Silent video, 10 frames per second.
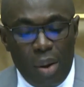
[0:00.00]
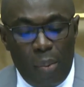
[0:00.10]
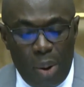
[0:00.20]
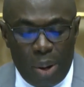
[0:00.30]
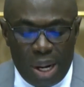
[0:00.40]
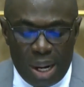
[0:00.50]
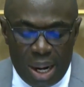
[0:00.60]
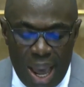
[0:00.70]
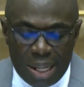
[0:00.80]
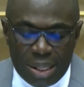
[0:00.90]
We will
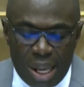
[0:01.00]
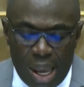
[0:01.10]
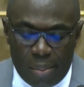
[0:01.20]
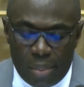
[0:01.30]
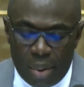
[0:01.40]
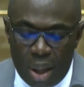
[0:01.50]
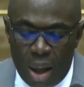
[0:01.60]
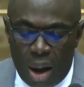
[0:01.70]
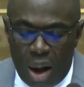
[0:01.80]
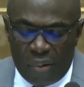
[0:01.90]
enlighten him
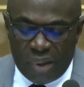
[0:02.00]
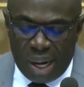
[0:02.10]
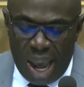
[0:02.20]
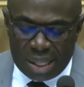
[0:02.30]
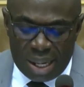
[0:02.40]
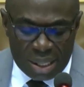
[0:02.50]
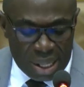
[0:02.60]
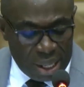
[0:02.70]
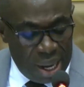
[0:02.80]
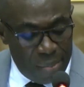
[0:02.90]
of the
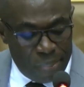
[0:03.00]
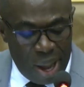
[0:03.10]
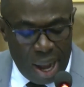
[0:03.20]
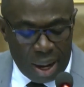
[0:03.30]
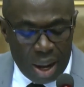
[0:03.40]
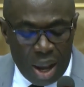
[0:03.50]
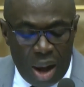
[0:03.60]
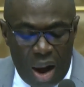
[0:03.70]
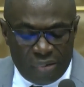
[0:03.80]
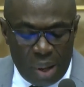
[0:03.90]
catalytic impact
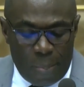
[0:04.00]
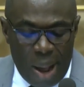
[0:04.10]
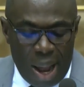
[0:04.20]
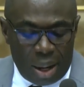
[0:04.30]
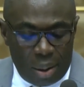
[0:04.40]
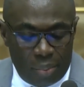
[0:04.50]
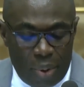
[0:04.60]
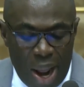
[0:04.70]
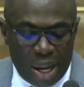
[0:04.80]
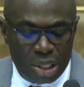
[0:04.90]
of the
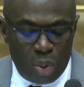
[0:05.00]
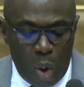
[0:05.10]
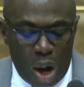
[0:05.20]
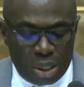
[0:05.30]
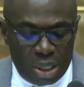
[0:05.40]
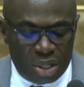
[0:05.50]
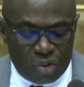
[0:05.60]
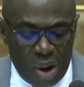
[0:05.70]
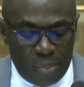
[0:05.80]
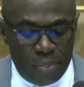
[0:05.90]
brackish water
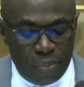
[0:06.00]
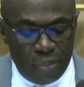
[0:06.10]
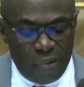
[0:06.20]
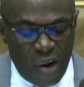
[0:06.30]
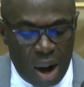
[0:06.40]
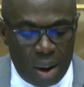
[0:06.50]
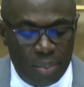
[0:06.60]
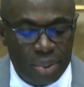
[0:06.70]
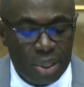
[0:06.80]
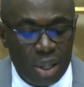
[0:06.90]
shrimp
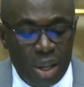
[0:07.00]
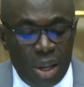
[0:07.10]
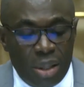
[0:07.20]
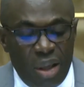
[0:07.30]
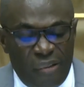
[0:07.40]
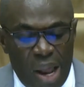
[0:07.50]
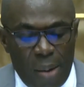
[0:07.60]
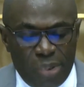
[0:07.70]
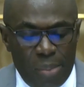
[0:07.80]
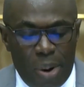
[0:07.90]
farms
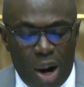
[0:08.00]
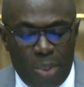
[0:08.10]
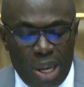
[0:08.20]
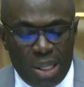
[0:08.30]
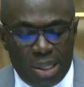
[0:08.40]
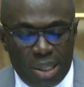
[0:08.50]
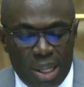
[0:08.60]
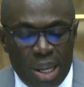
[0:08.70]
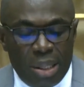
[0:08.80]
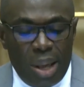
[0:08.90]
developed in Berbice,
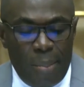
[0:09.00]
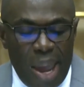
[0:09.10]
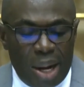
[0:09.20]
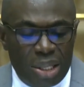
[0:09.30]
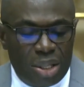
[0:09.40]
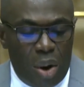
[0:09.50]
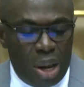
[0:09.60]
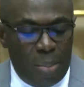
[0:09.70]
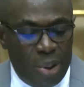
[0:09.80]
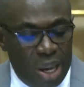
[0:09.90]
the mega
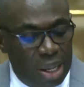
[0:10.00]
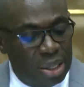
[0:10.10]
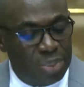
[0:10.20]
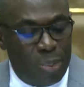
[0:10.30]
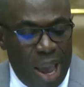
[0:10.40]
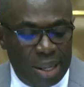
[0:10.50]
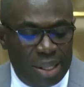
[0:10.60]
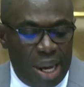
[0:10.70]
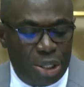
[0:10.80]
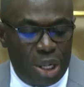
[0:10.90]
soya beans
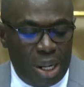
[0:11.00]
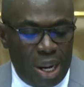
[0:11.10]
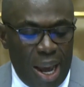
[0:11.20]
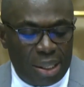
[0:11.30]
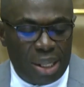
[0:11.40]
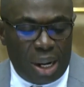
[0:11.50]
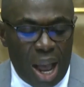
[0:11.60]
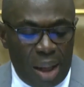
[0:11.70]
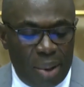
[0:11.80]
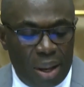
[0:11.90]
plantation at
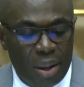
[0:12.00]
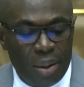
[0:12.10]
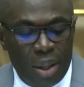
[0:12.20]
Takama,